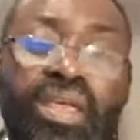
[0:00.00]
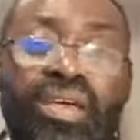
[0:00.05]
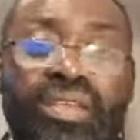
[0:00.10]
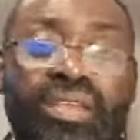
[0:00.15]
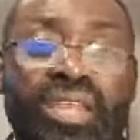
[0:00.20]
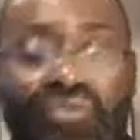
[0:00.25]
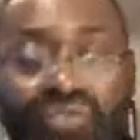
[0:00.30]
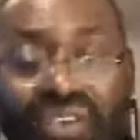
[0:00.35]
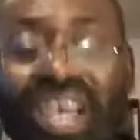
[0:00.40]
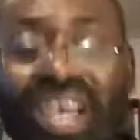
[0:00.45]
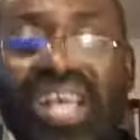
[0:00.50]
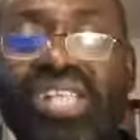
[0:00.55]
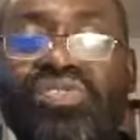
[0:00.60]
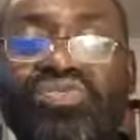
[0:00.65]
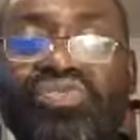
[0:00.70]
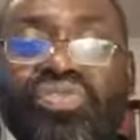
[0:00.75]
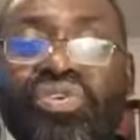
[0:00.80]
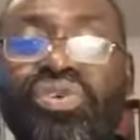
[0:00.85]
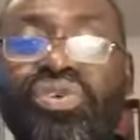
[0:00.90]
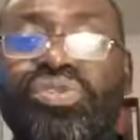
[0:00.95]
The first
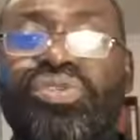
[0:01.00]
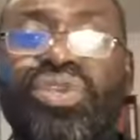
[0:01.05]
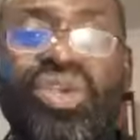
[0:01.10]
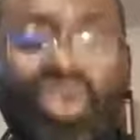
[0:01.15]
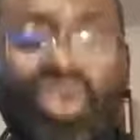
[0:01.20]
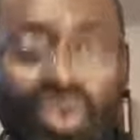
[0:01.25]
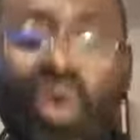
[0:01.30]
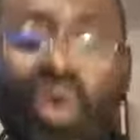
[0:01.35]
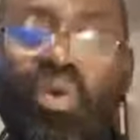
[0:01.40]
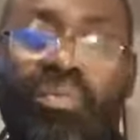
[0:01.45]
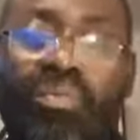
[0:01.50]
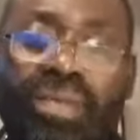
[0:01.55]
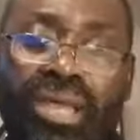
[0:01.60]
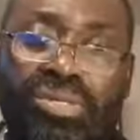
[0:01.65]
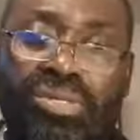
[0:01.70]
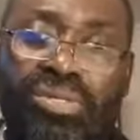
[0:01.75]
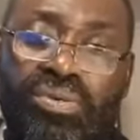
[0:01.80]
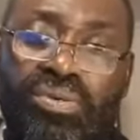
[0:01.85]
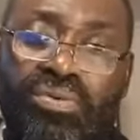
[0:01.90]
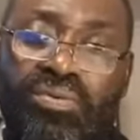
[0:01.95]
fruits, God will
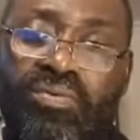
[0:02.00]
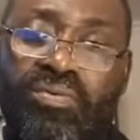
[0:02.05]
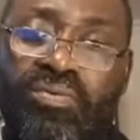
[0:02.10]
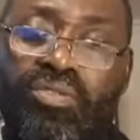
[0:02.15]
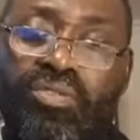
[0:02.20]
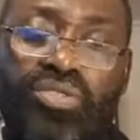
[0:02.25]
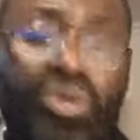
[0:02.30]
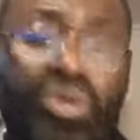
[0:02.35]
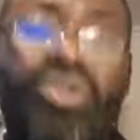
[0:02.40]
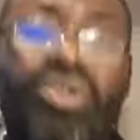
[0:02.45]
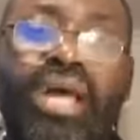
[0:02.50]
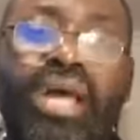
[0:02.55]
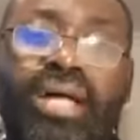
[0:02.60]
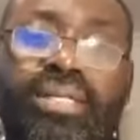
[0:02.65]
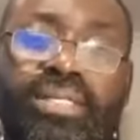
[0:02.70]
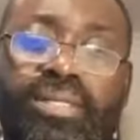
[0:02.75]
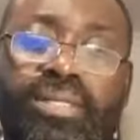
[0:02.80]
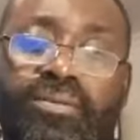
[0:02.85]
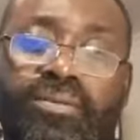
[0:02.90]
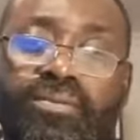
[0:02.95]
bless you. Do
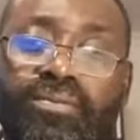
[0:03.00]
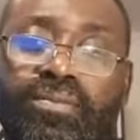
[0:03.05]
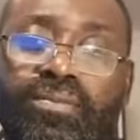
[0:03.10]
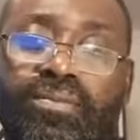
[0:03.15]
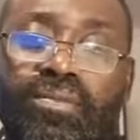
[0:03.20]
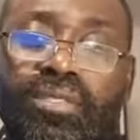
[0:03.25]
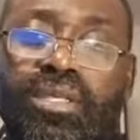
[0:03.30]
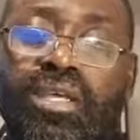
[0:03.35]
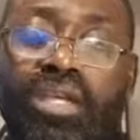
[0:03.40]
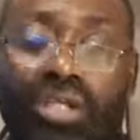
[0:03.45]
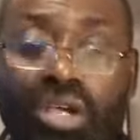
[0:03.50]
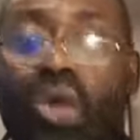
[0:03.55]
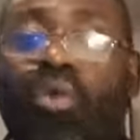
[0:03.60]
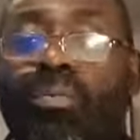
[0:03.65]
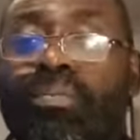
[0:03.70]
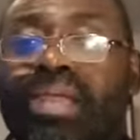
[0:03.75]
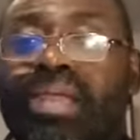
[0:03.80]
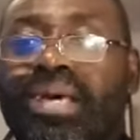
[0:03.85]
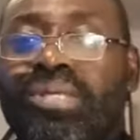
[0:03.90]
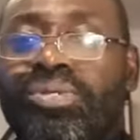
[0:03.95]
that and God
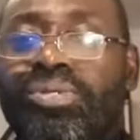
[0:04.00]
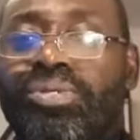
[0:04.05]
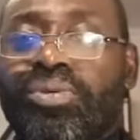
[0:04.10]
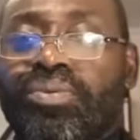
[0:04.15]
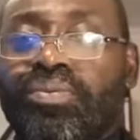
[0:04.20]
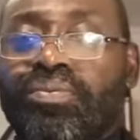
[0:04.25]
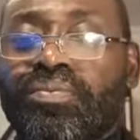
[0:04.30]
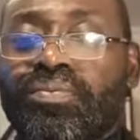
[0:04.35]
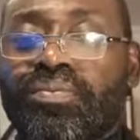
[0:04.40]
will bless you.